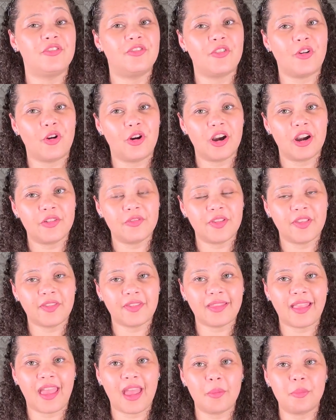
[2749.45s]
4th
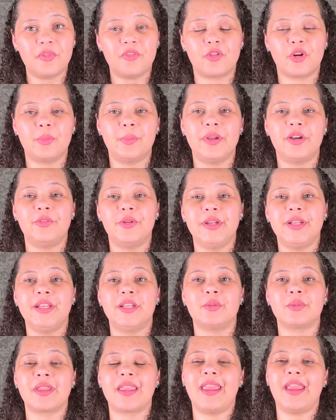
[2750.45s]
step for
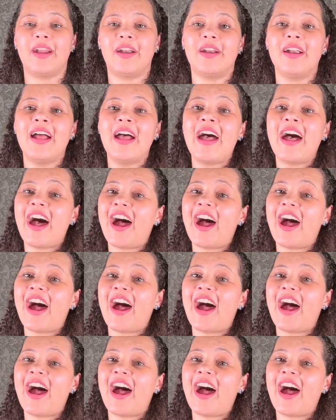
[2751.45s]
perineum care,